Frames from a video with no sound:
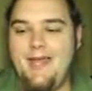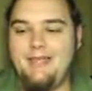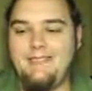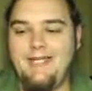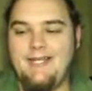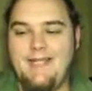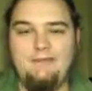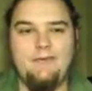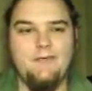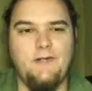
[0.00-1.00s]
and she had
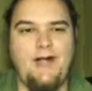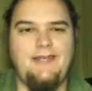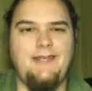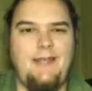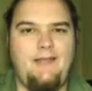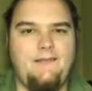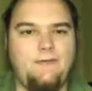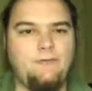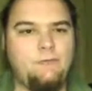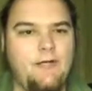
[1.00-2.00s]
never gotten any
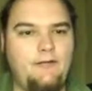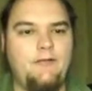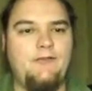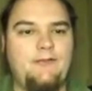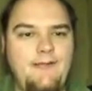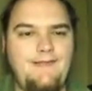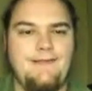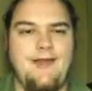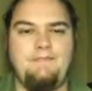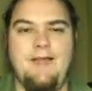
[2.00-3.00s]
sort of real screen
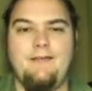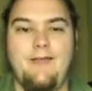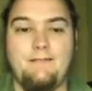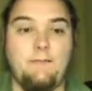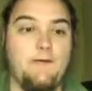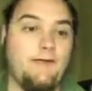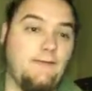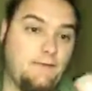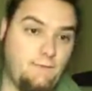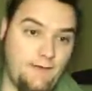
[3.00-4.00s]
time. Now, Captain America
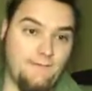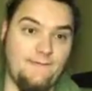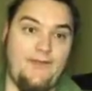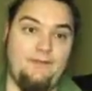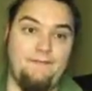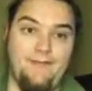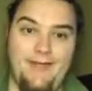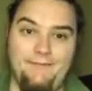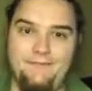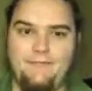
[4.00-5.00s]
2 fixed that when
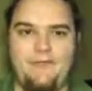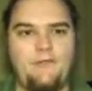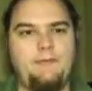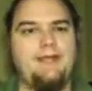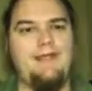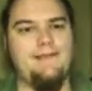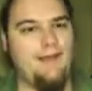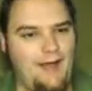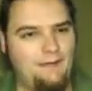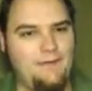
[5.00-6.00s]
they spent a lot of
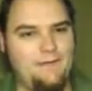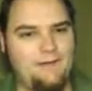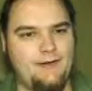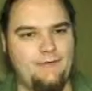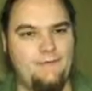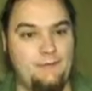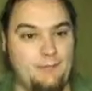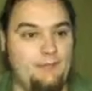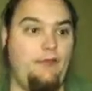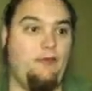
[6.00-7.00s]
time with her, because you
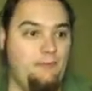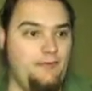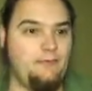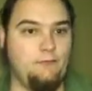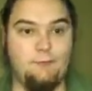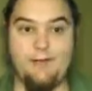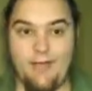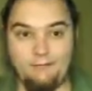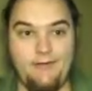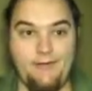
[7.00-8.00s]
spend the whole movie with
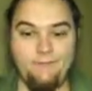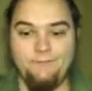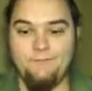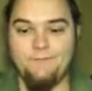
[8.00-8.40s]
Black Widow.